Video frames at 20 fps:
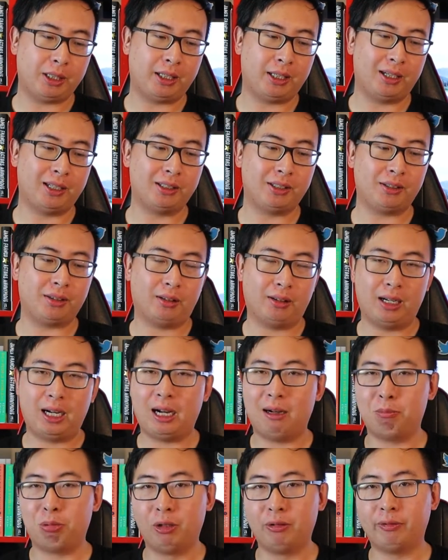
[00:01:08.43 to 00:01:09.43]
because
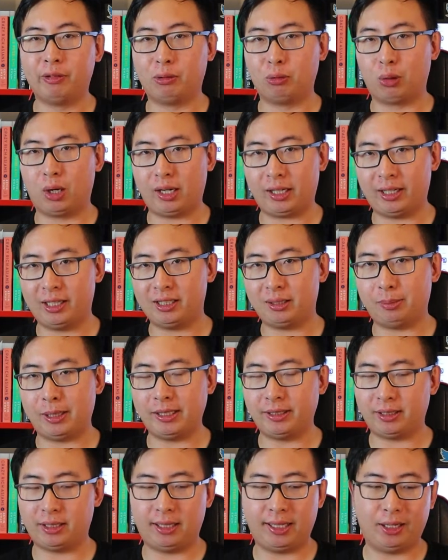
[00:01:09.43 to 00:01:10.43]
uh, proof of work is
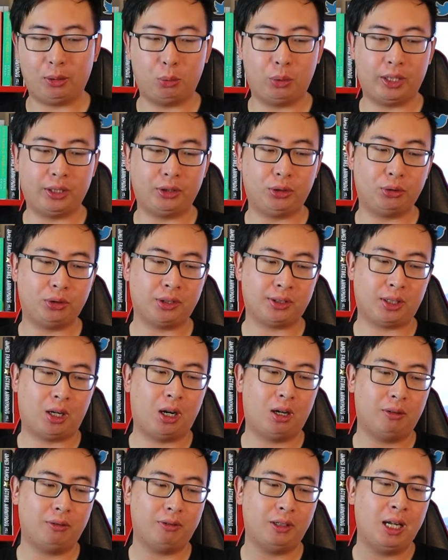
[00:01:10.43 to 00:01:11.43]
basically when you
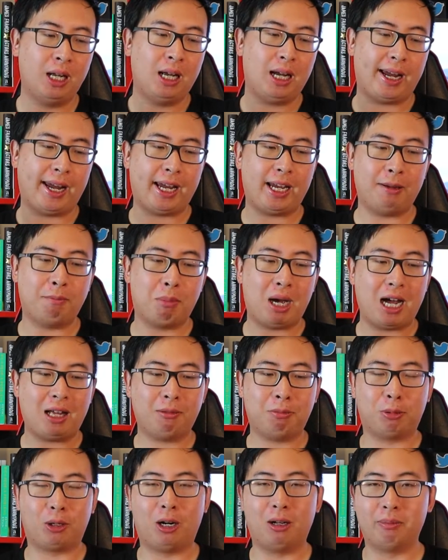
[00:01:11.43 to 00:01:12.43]
solve a
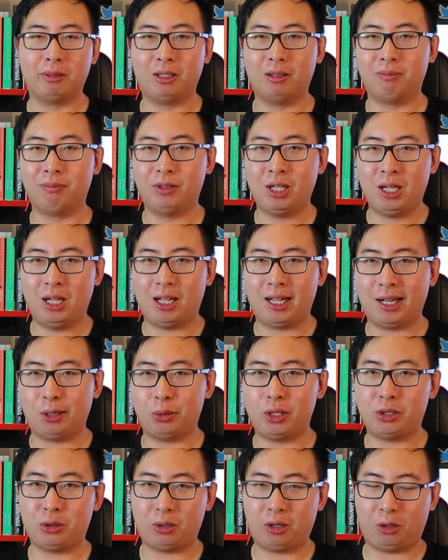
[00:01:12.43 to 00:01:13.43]
math problem
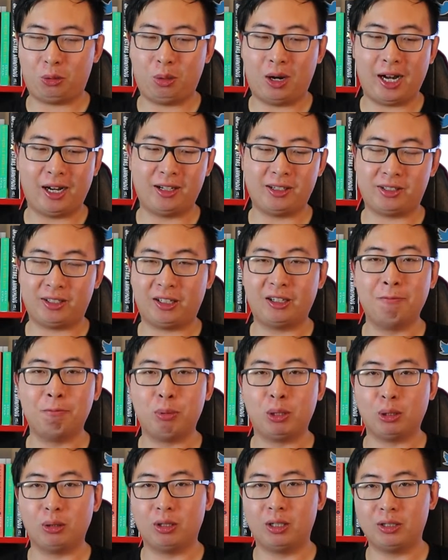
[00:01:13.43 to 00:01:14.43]
uh, which requires a
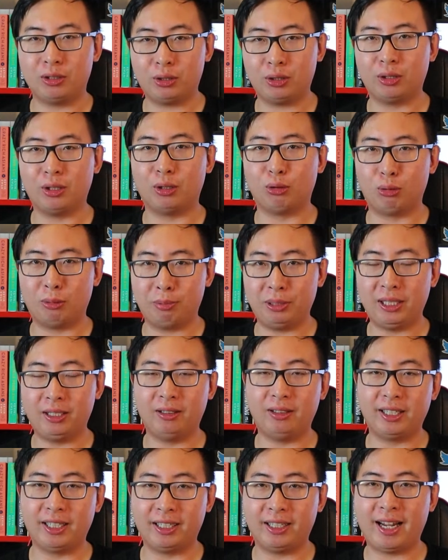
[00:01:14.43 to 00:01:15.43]
computer to
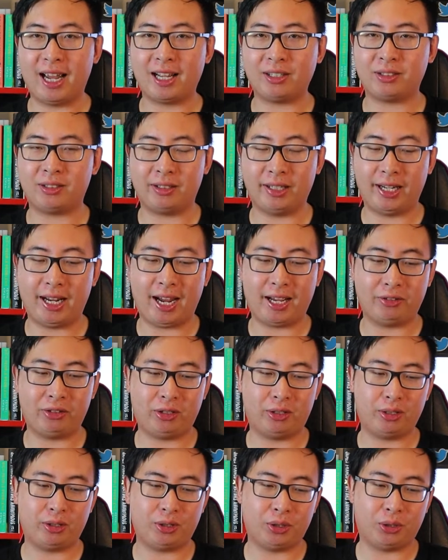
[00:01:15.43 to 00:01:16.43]
repeatedly guess the
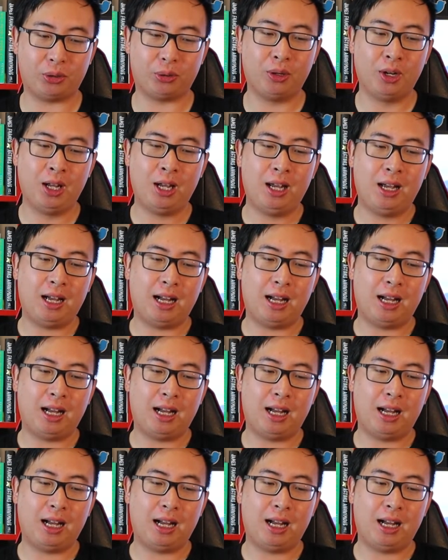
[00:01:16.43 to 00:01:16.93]
answer to.